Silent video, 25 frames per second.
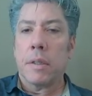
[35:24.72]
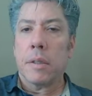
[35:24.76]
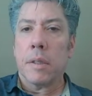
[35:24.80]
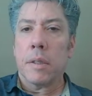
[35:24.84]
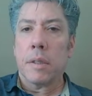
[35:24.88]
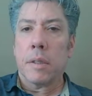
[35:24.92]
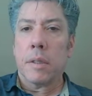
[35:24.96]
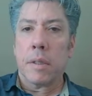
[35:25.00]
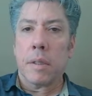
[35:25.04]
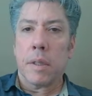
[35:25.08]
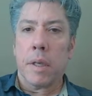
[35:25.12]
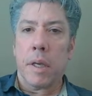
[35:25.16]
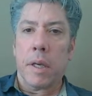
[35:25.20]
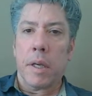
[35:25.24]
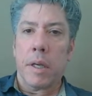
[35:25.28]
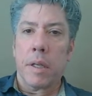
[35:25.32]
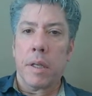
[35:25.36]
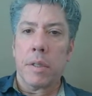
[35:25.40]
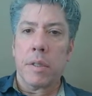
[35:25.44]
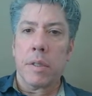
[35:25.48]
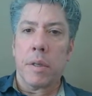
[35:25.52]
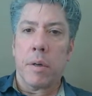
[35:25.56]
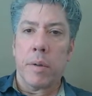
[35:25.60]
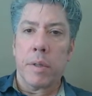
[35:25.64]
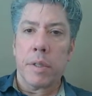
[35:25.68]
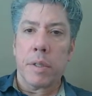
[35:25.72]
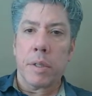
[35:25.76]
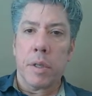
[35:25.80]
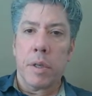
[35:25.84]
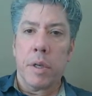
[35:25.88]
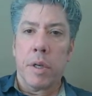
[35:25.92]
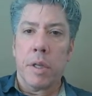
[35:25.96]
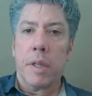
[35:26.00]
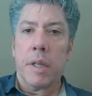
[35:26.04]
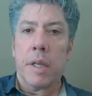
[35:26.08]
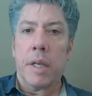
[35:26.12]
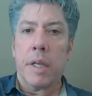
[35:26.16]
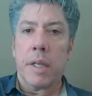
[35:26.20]
again, it's always a
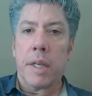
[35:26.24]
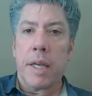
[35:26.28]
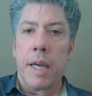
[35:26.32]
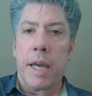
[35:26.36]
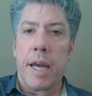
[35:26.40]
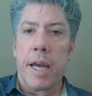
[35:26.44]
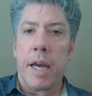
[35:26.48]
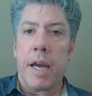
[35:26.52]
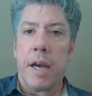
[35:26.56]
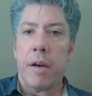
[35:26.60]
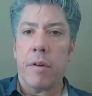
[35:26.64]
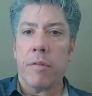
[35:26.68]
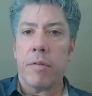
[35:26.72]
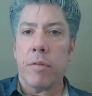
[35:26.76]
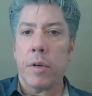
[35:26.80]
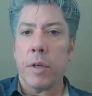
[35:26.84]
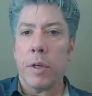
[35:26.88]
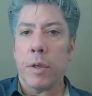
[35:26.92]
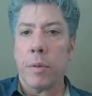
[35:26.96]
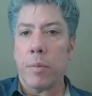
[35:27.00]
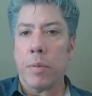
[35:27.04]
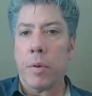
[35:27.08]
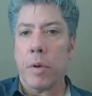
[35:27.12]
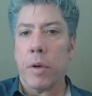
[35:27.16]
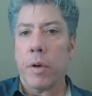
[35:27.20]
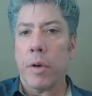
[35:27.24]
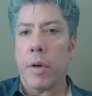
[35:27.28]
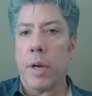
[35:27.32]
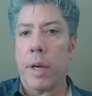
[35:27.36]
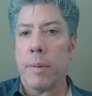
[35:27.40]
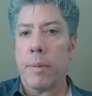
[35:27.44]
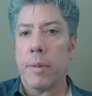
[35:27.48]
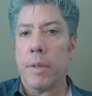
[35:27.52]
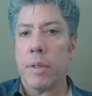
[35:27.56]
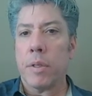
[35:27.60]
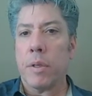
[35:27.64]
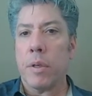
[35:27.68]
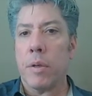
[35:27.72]
good thing to have when you're
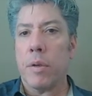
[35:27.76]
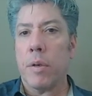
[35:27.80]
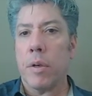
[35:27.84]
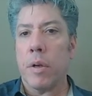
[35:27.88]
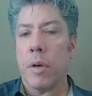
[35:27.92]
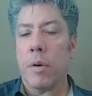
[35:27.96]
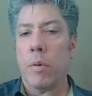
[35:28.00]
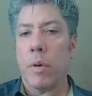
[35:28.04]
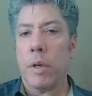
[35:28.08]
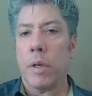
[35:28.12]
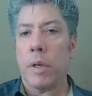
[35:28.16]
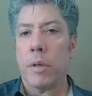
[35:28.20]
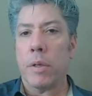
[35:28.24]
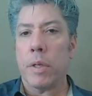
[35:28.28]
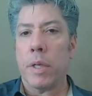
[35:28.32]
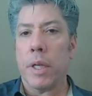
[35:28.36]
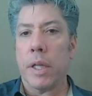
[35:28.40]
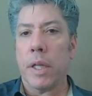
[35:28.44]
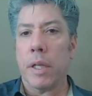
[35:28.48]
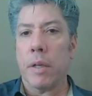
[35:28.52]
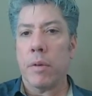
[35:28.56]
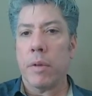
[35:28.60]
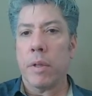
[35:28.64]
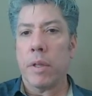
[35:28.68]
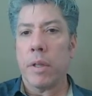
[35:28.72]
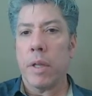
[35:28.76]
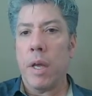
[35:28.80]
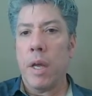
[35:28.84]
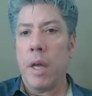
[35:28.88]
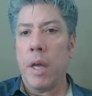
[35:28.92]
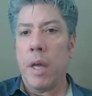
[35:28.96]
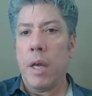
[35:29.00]
programming so you know what you're dealing with.